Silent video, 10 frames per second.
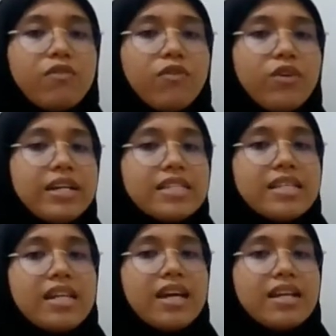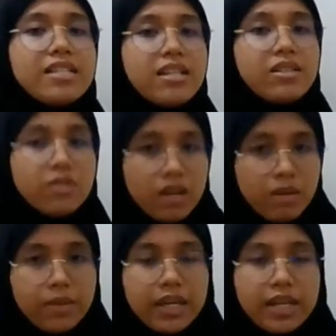for easy lighting to
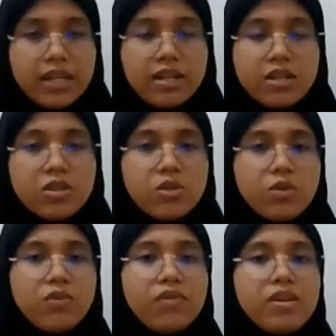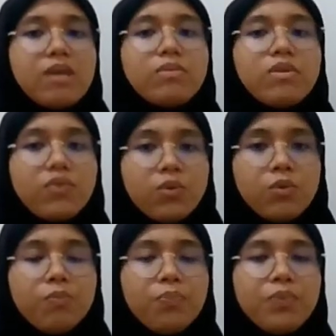come in to fill up the room.